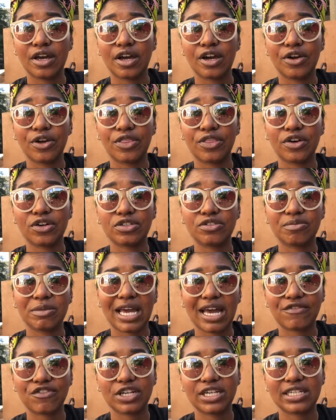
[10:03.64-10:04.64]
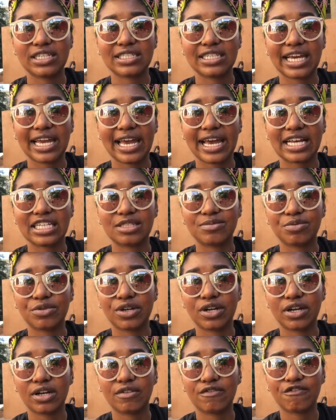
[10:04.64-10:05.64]
or those from the African
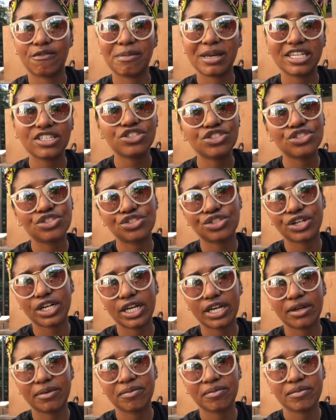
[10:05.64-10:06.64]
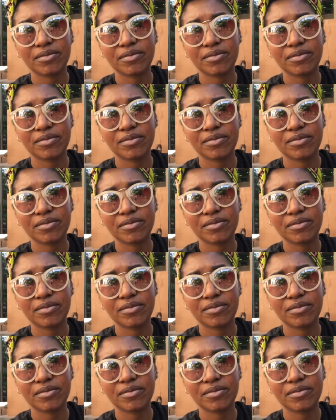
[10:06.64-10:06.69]
diaspora from history.